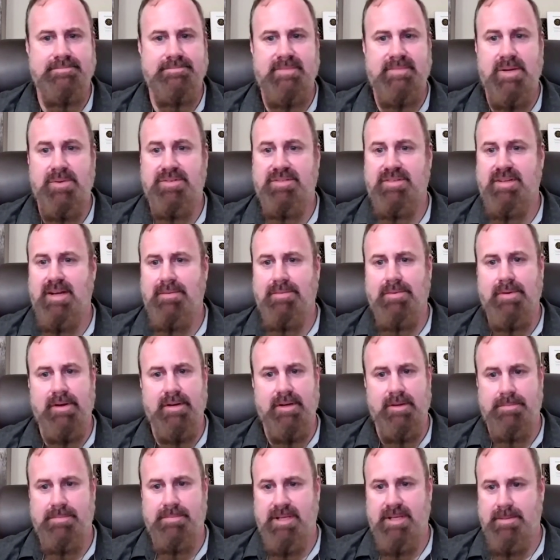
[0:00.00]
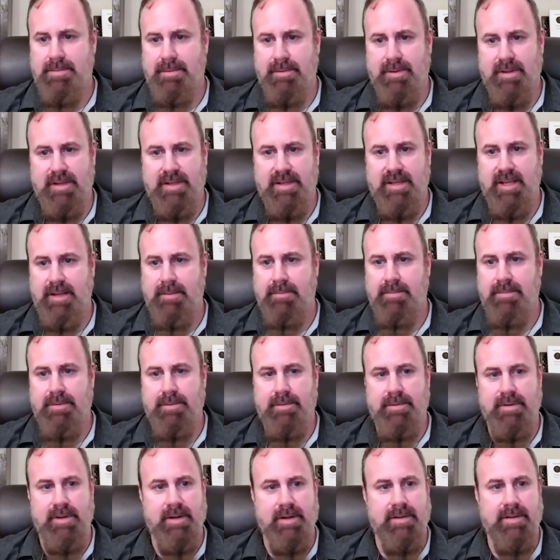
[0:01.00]
several hundred people that came through
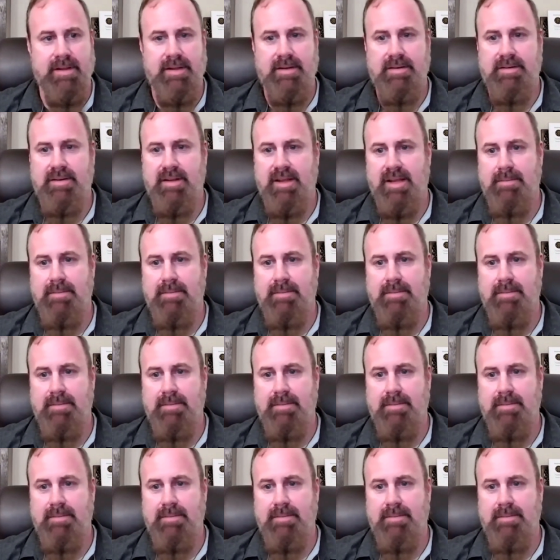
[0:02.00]
there that day,